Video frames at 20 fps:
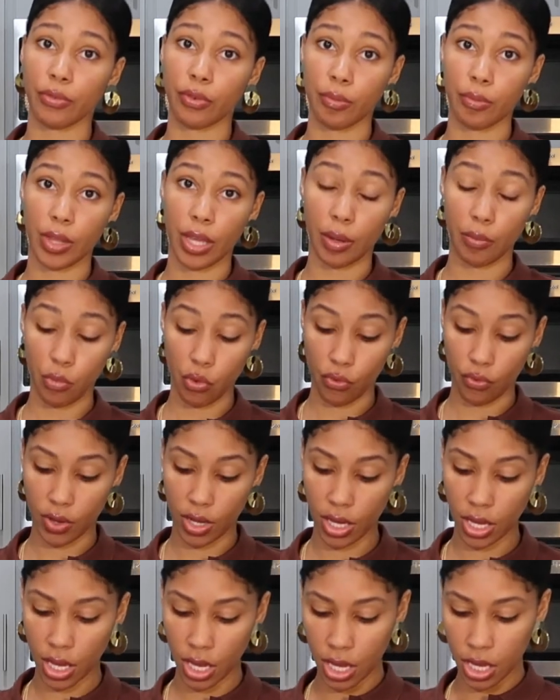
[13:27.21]
from like
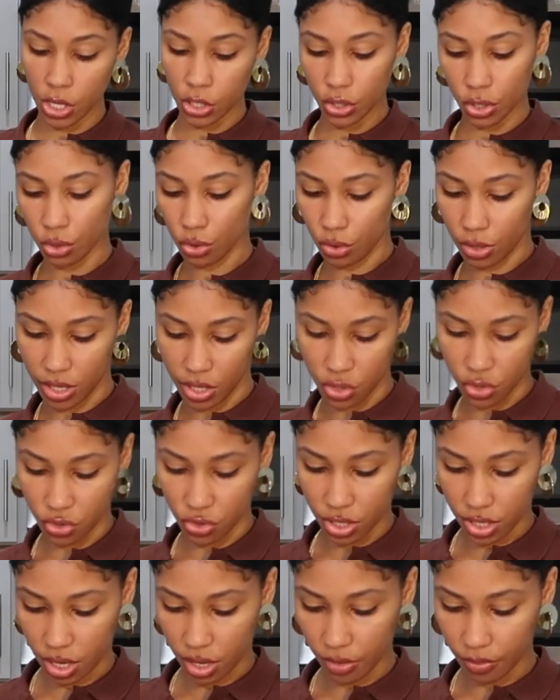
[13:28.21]
moving so you don't cut
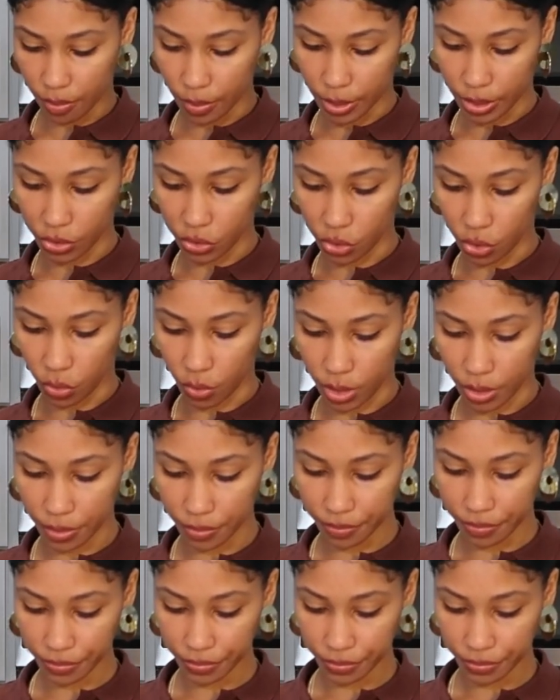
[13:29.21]
yourself. But you know what?